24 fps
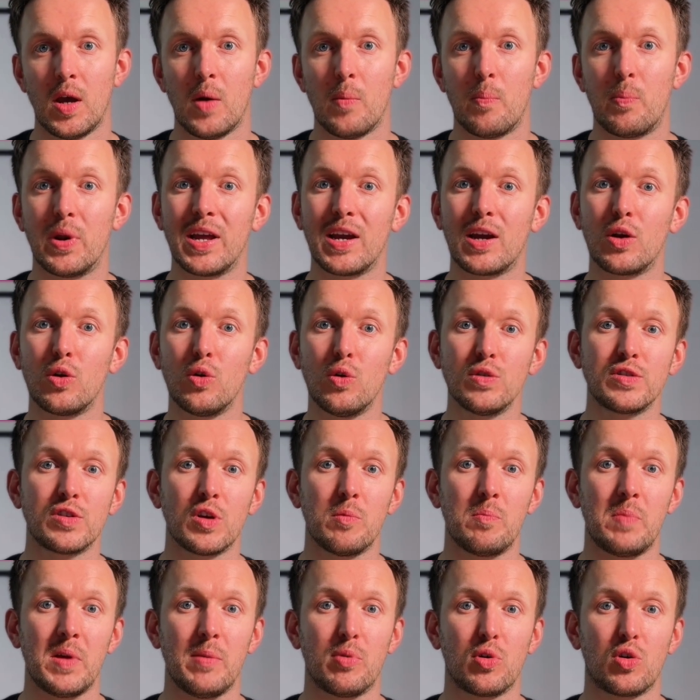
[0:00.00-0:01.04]
But it could also
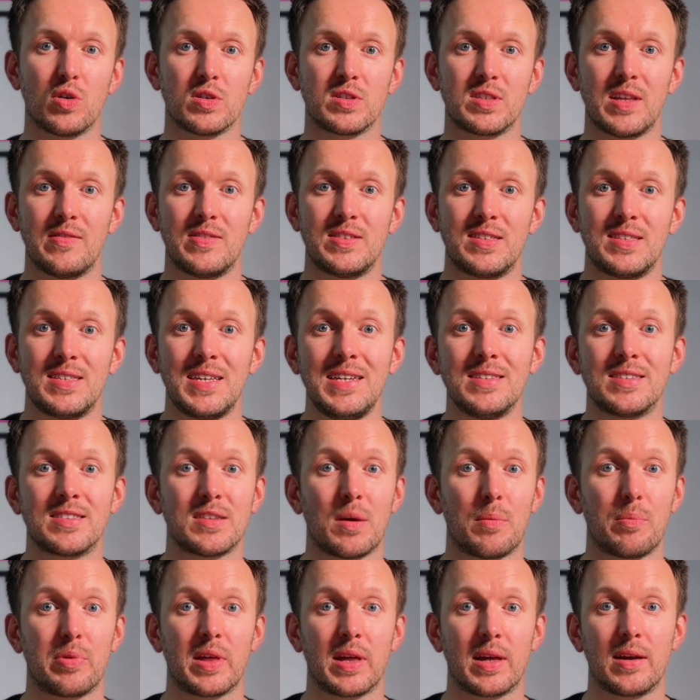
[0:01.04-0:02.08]
be because they've seen
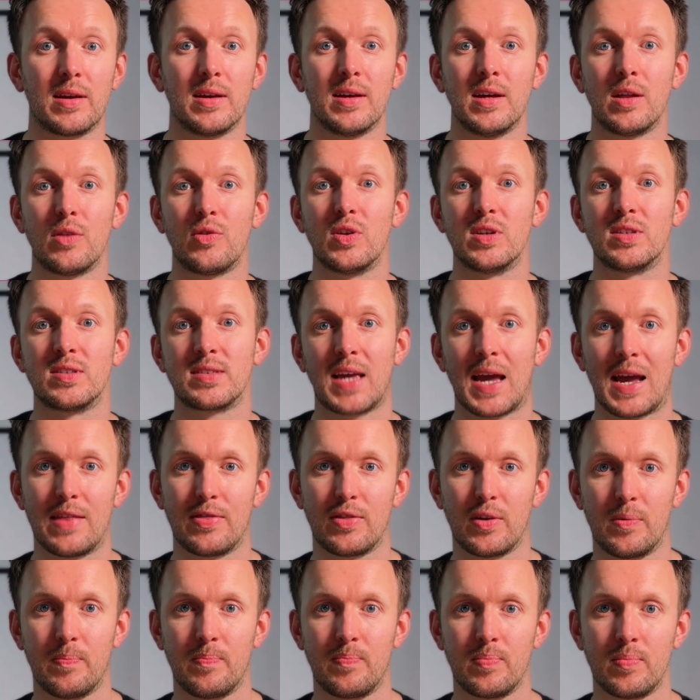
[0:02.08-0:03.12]
something that scared
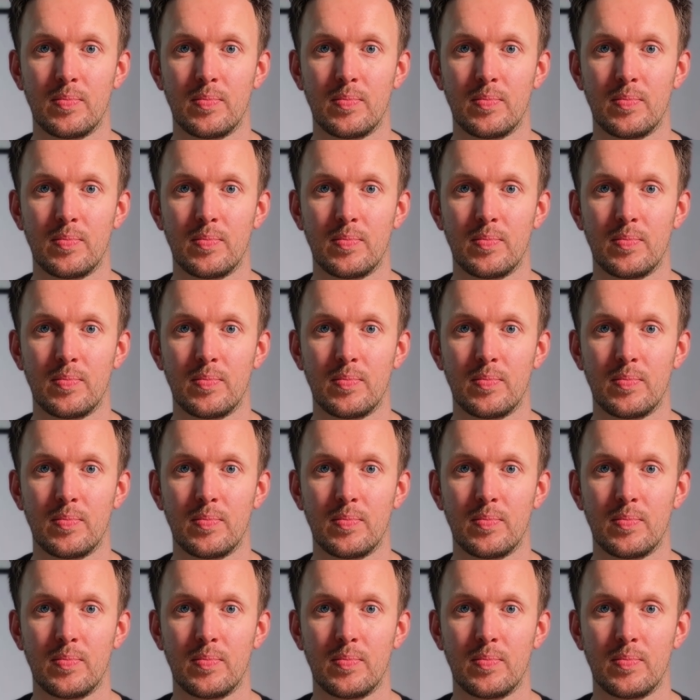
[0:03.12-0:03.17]
them.